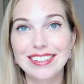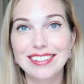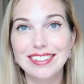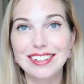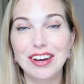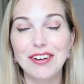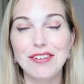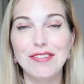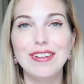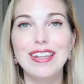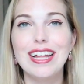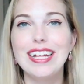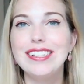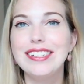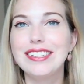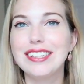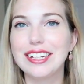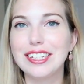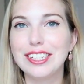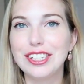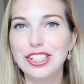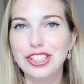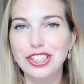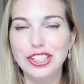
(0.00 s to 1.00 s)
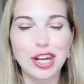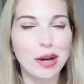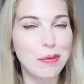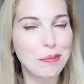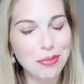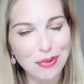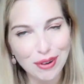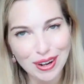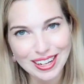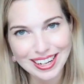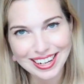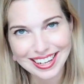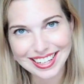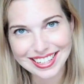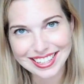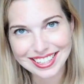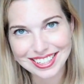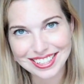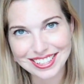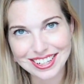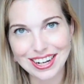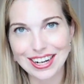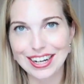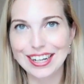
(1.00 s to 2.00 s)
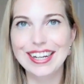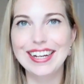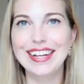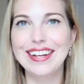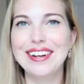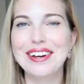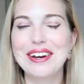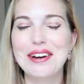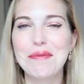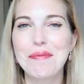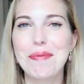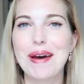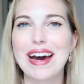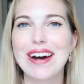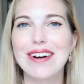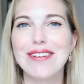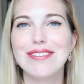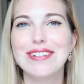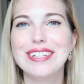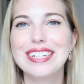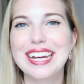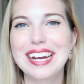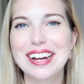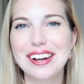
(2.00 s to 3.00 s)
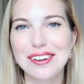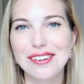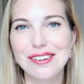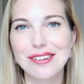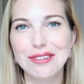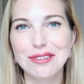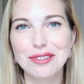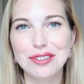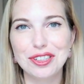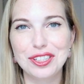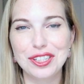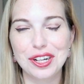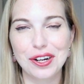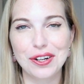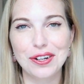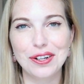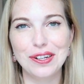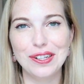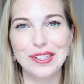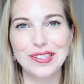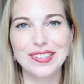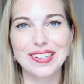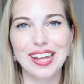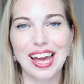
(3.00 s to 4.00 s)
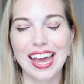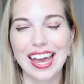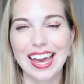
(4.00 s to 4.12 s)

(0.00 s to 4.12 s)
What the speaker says: So let's jump right into talking about tarot journals.